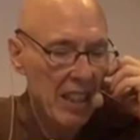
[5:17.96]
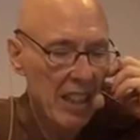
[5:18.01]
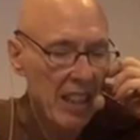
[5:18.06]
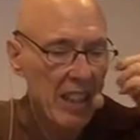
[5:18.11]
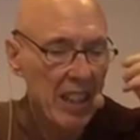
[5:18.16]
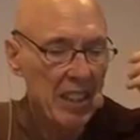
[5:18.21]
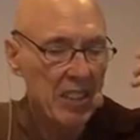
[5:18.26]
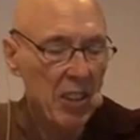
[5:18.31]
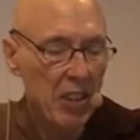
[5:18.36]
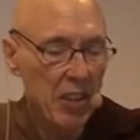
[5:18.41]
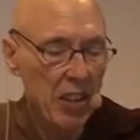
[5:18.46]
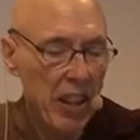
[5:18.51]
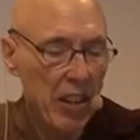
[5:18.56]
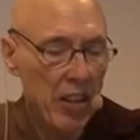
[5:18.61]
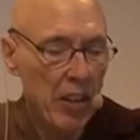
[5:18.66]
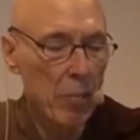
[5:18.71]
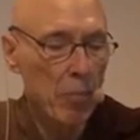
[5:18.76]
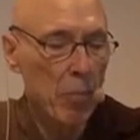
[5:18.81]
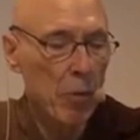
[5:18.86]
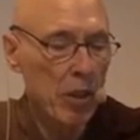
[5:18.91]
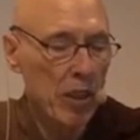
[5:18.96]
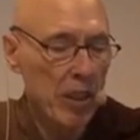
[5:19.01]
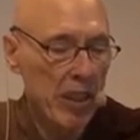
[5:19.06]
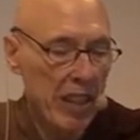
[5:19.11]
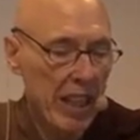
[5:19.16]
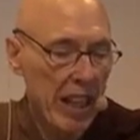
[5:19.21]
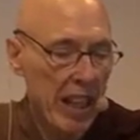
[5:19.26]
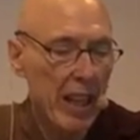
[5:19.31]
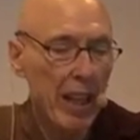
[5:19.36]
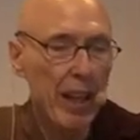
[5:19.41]
And so then the Buddha
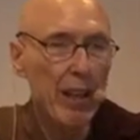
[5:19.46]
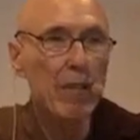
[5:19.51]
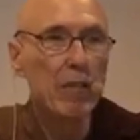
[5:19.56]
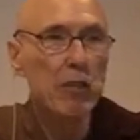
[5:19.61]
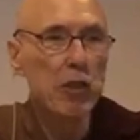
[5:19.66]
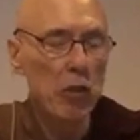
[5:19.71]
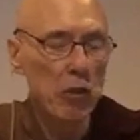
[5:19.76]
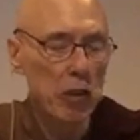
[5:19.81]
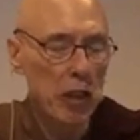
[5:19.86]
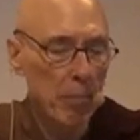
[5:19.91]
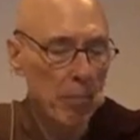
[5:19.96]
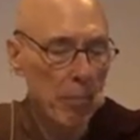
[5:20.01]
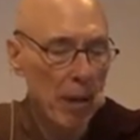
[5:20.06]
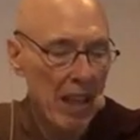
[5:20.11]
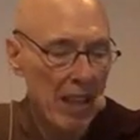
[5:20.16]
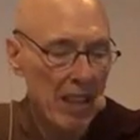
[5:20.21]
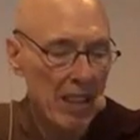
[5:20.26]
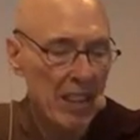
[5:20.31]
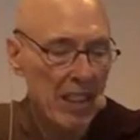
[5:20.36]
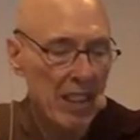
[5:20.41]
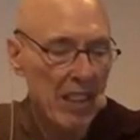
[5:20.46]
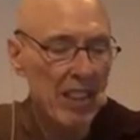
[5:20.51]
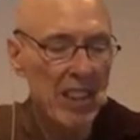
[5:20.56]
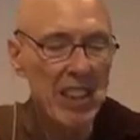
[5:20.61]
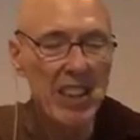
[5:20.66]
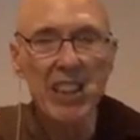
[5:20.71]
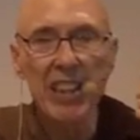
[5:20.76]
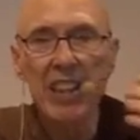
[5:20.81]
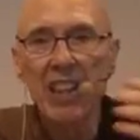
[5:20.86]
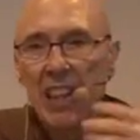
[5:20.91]
gave Jyotipala
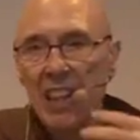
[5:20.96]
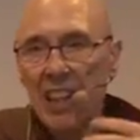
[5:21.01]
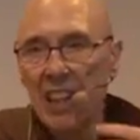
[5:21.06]
the